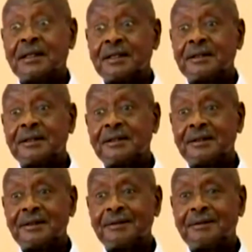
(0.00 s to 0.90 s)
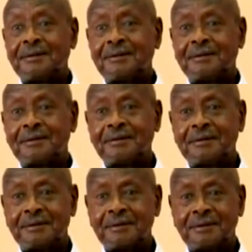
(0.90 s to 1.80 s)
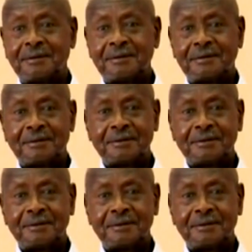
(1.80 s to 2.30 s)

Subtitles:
No one is speaking in this clip.